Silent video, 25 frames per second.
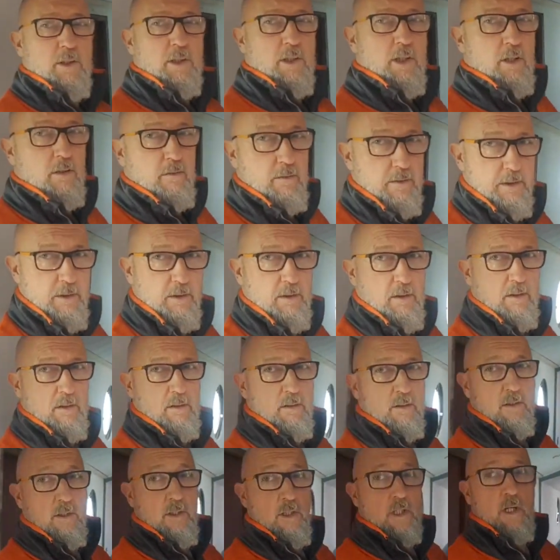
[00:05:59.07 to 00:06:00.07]
the corridor,
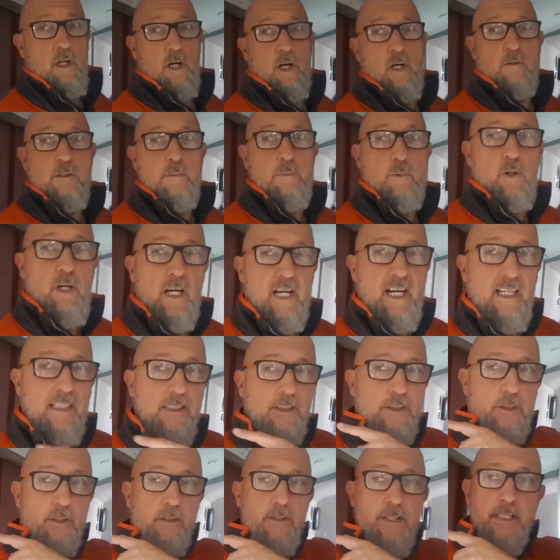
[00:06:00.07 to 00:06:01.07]
we put a
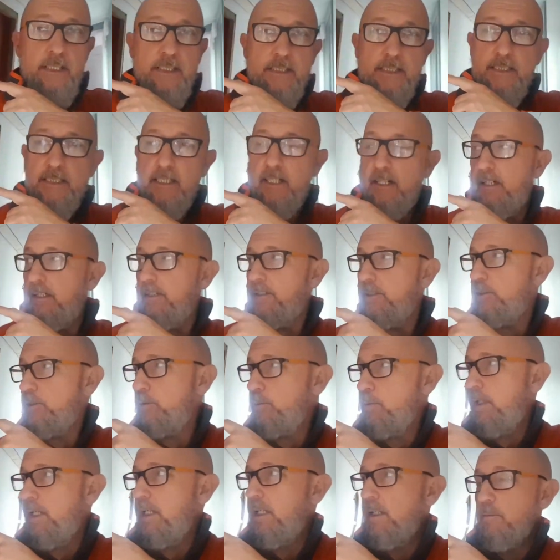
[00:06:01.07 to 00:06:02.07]
hatch on this side as
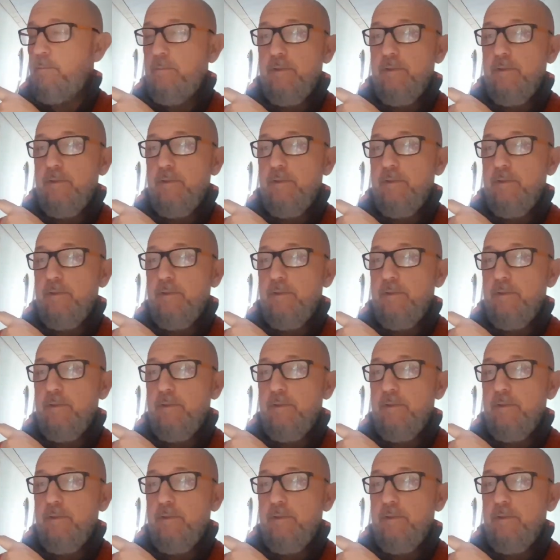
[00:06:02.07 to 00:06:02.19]
well,